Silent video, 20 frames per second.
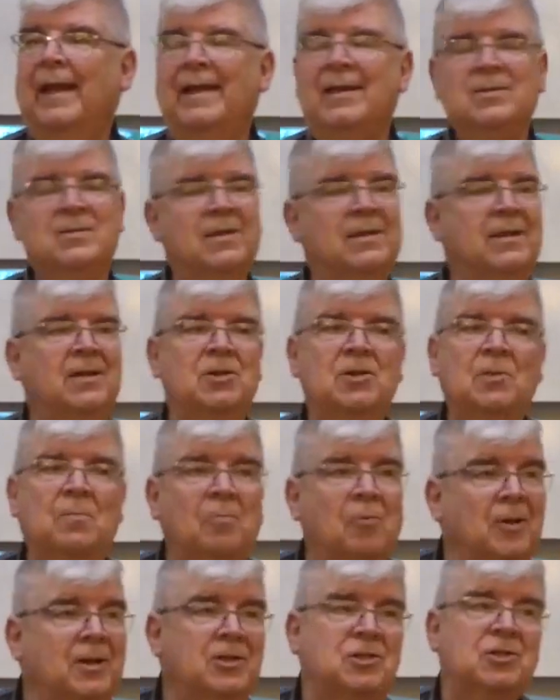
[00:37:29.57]
As they didn't
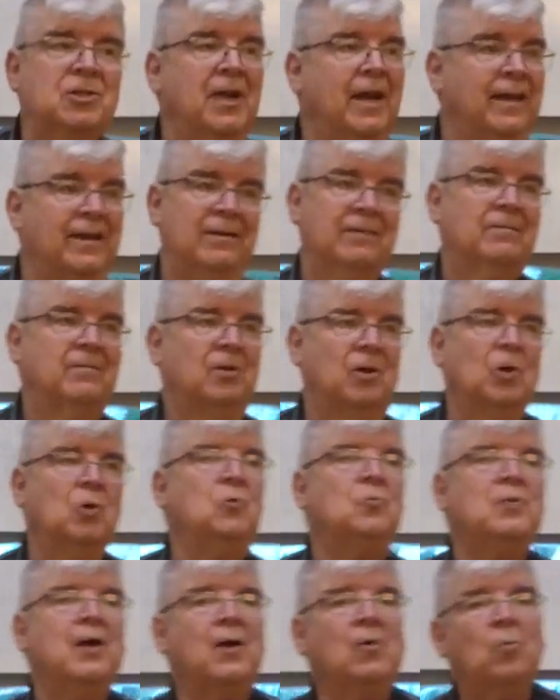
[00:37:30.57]
appreciate
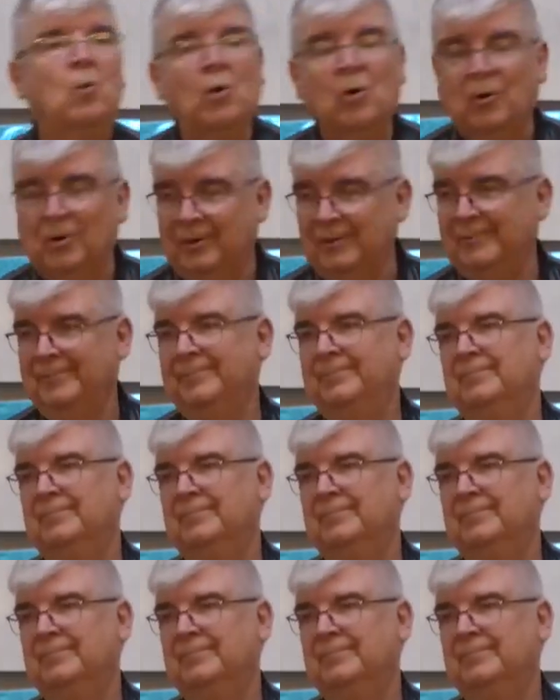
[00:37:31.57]
who they were,